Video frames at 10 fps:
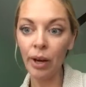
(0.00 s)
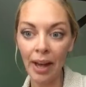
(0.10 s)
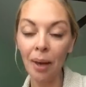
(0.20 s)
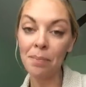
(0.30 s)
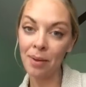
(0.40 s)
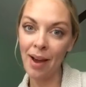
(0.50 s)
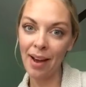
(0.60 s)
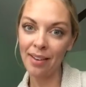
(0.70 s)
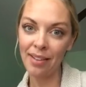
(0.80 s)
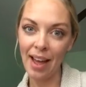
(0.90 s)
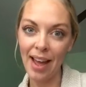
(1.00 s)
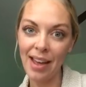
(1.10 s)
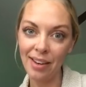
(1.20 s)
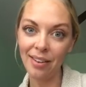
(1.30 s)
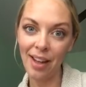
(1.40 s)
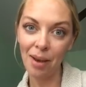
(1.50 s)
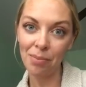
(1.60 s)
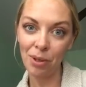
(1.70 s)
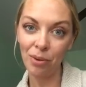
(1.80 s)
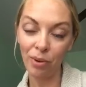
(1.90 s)
help you out in that, and it will
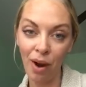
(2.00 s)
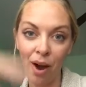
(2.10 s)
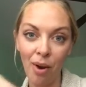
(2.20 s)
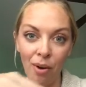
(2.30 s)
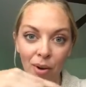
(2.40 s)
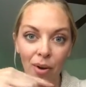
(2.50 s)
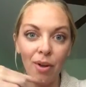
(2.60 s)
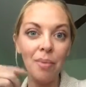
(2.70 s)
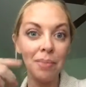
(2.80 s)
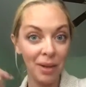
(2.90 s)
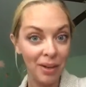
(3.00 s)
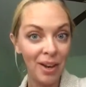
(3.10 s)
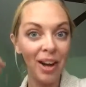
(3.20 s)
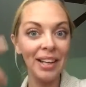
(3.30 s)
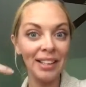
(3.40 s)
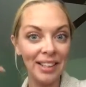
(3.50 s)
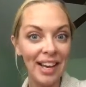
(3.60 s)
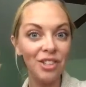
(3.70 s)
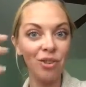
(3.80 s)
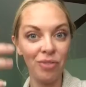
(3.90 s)
help you grow periodically
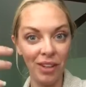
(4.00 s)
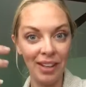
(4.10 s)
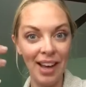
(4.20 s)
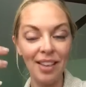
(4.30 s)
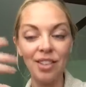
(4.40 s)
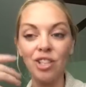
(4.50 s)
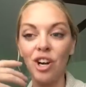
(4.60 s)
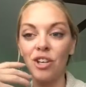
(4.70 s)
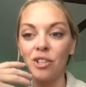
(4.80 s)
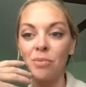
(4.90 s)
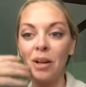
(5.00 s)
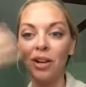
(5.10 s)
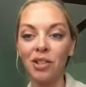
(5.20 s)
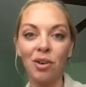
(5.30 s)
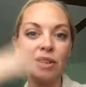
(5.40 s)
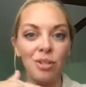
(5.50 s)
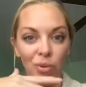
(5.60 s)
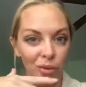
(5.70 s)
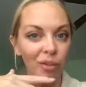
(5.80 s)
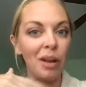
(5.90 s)
as you're filling out the journals, but also as you
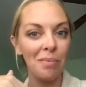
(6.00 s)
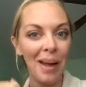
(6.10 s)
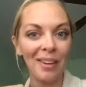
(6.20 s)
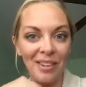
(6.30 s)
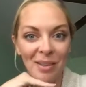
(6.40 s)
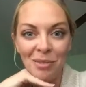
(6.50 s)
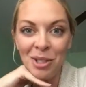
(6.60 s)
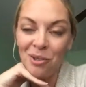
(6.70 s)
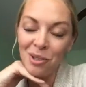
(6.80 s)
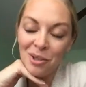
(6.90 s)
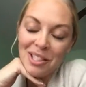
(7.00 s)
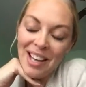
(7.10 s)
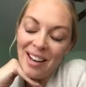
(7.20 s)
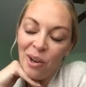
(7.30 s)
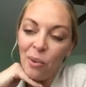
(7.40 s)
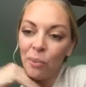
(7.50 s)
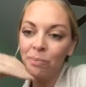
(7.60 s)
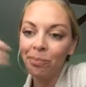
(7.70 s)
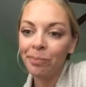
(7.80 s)
reflect back on them too. So it's kind of cool.